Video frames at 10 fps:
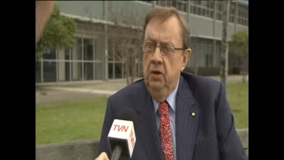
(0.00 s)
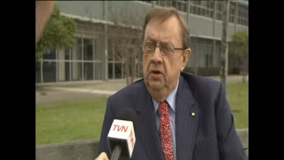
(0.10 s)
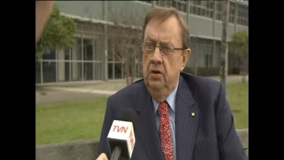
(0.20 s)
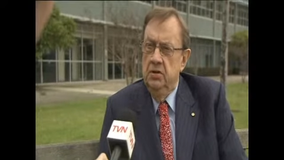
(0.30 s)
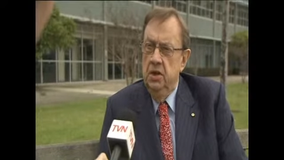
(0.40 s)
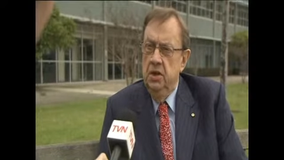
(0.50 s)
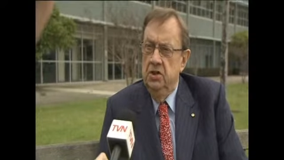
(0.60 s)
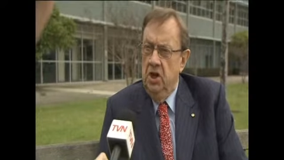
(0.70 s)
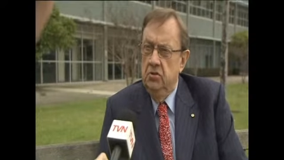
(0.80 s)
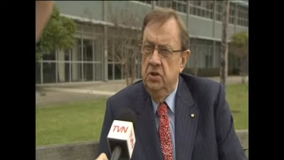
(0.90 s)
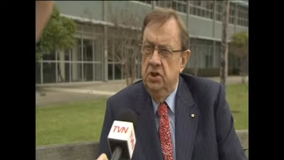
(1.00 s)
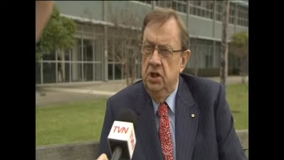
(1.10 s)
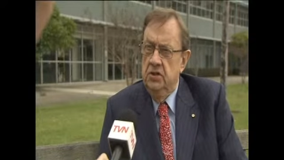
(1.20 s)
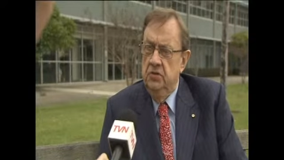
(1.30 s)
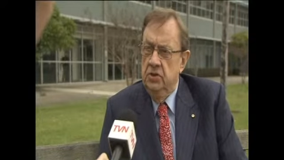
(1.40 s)
because it is so
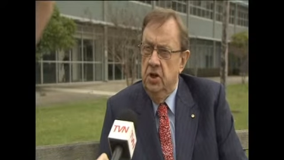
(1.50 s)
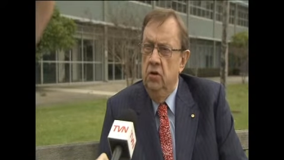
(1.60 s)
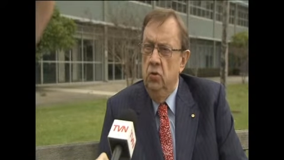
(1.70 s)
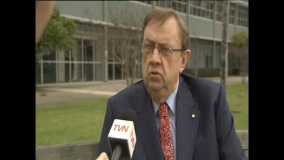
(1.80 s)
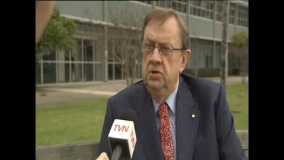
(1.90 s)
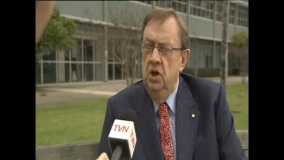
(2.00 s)
successful, so good,